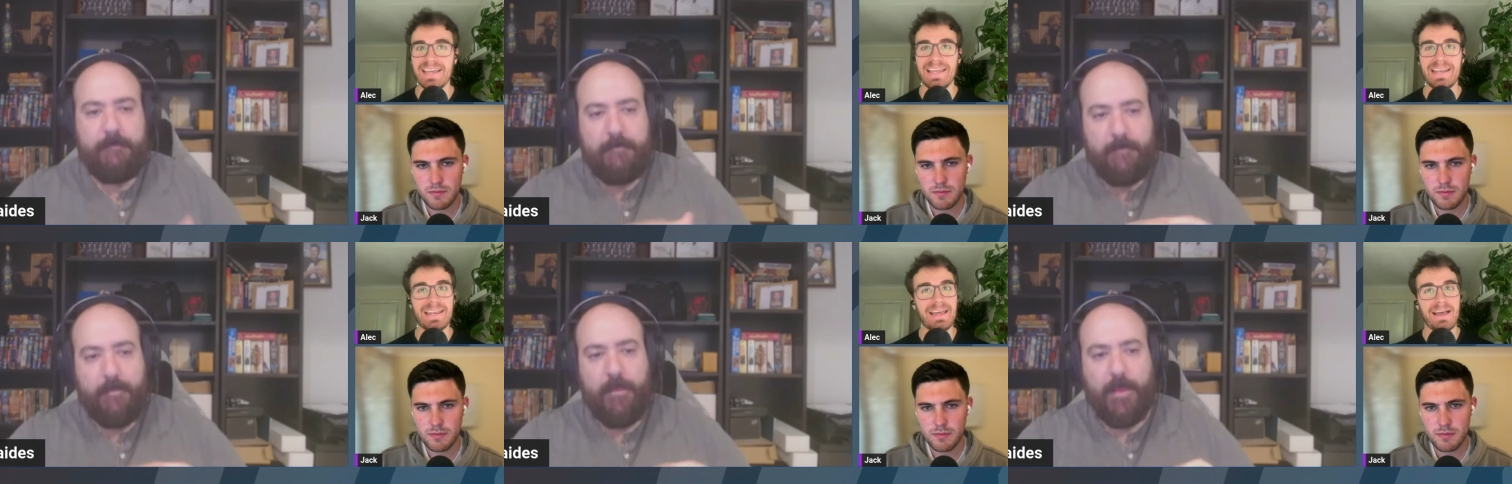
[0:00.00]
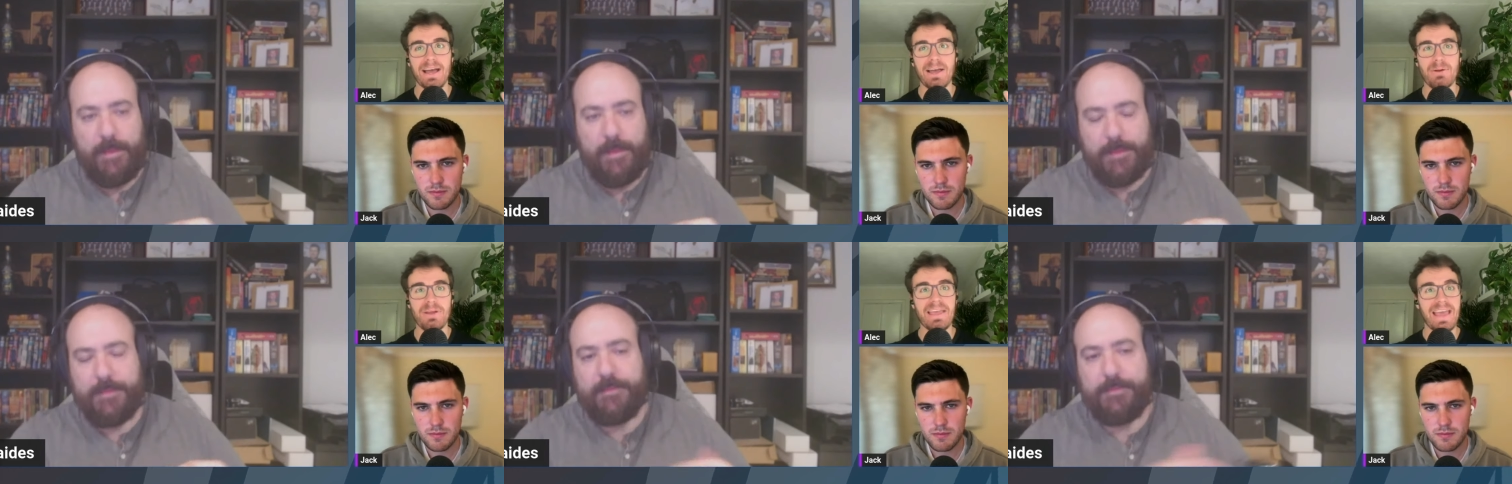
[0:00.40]
Speaker 1: and
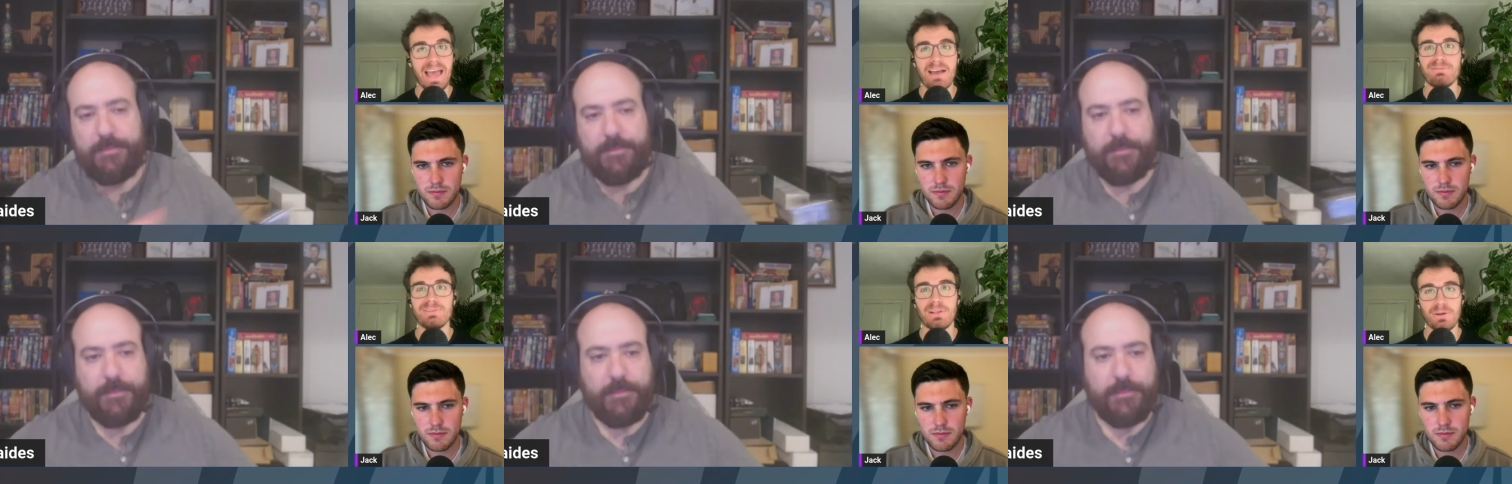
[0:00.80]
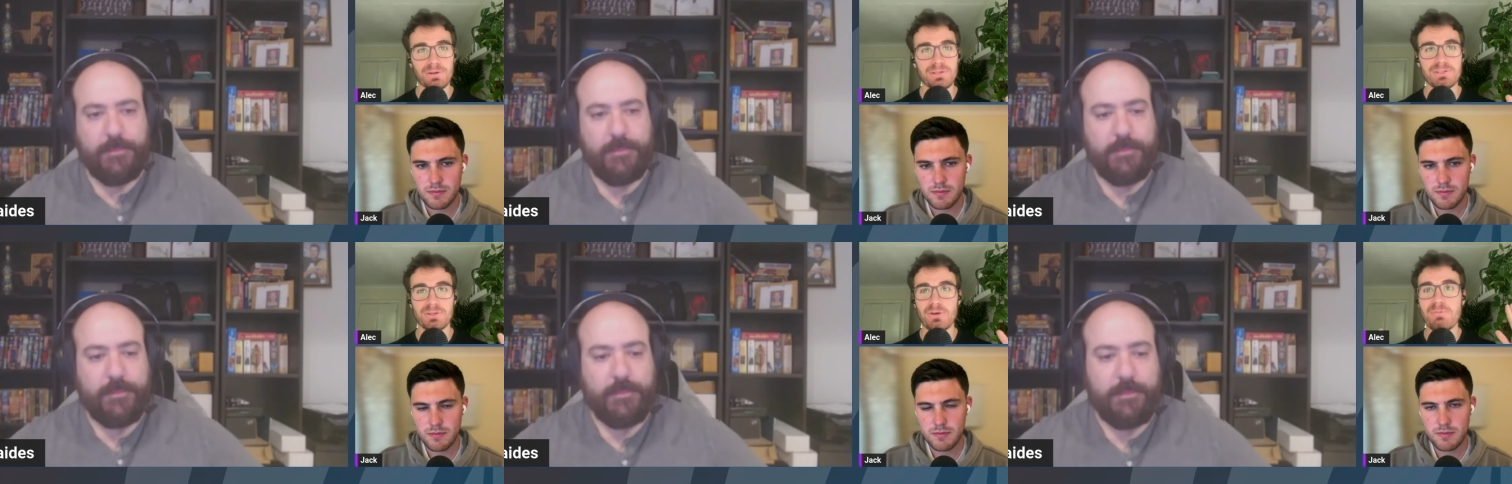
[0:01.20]
I have
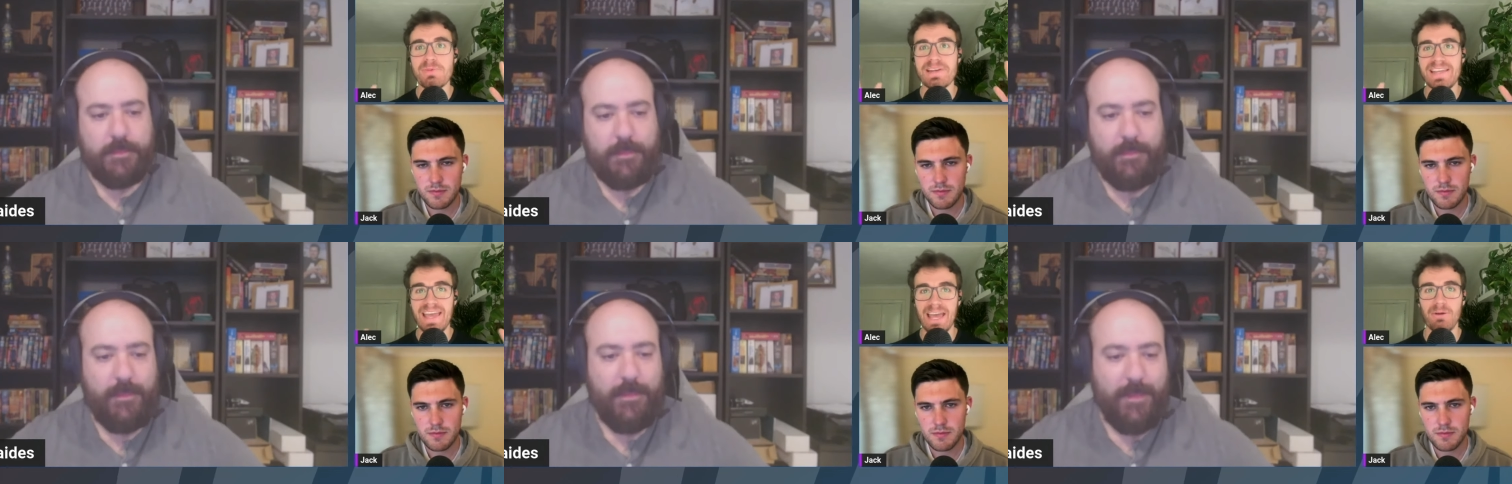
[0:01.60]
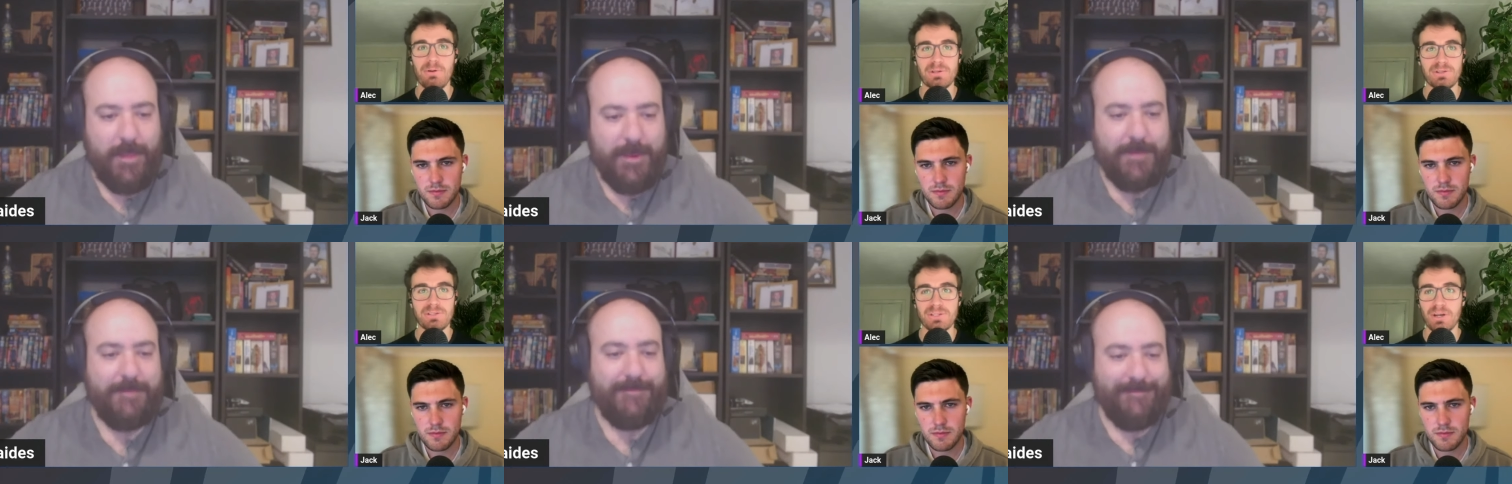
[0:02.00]
logged so many
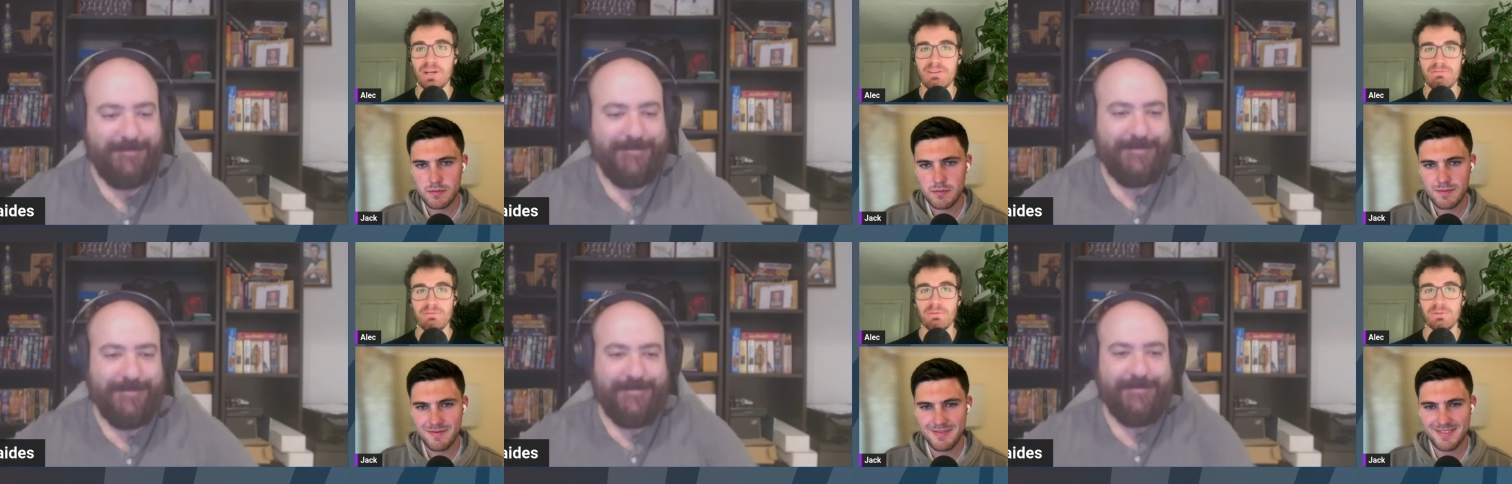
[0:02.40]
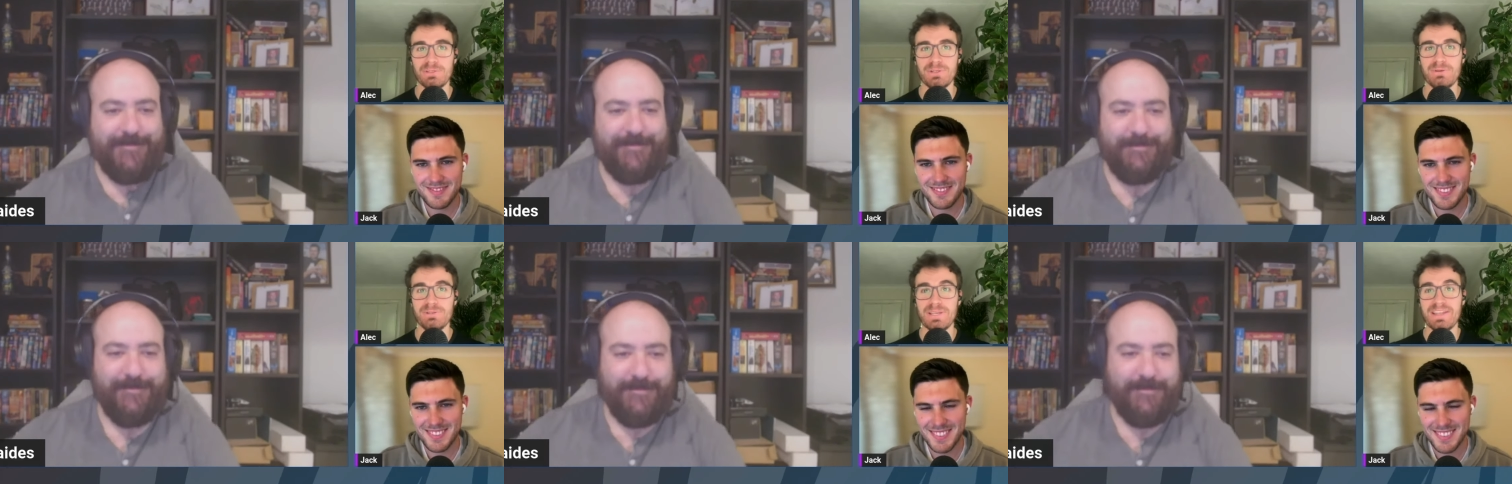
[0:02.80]
hours on Titanfall 2.